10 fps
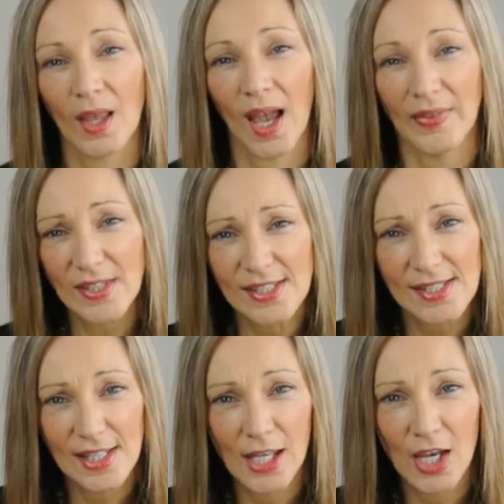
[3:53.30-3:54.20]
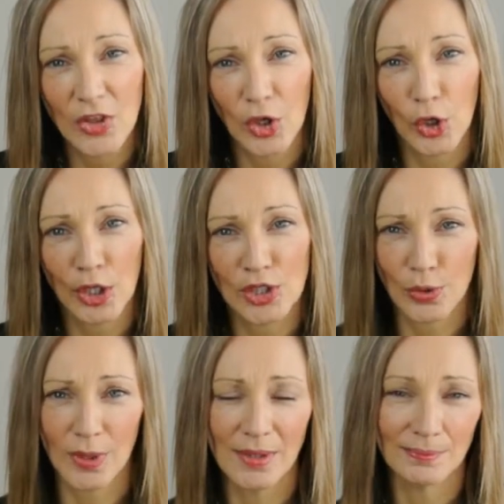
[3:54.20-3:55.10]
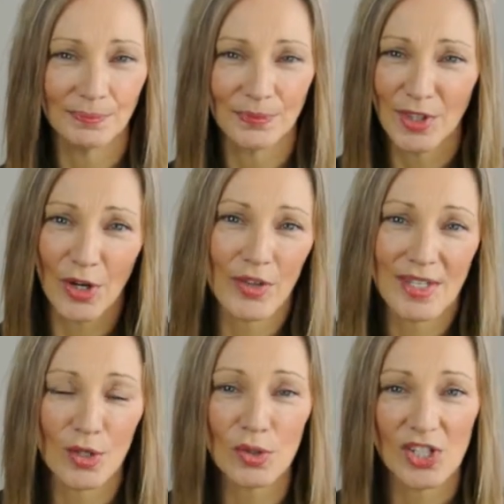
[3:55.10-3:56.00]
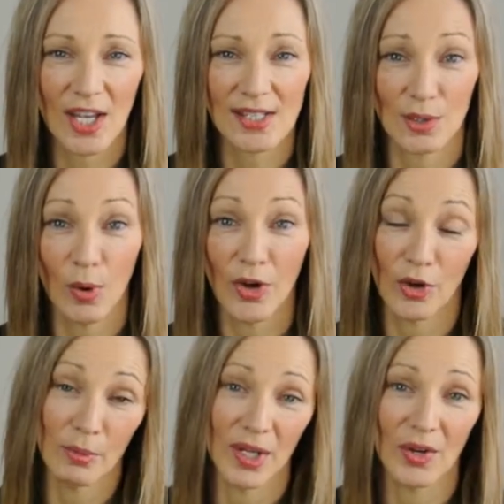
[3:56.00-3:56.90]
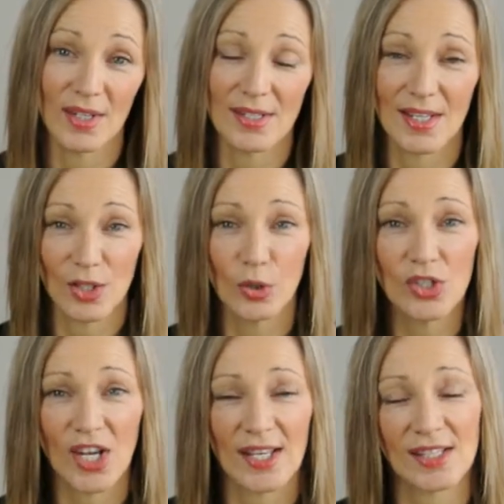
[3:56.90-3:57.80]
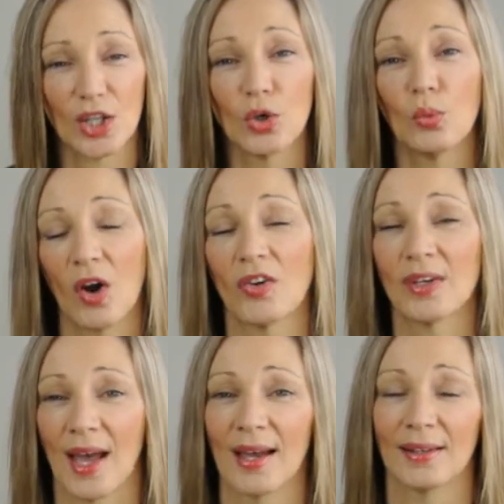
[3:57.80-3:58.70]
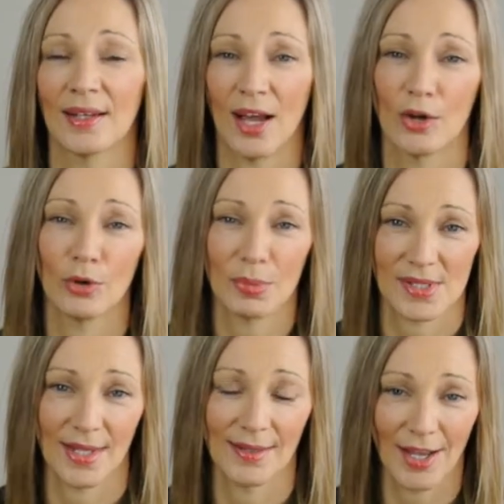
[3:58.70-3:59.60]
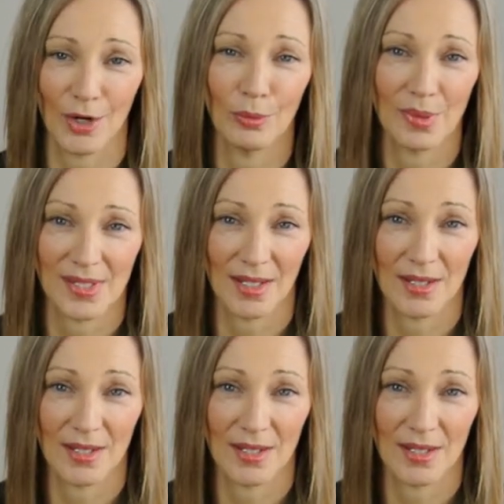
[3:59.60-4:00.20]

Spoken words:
and this is the year that you're going to do it, there's a good chance you won't, I'll be honest. There's a good chance that you won't nail it 100%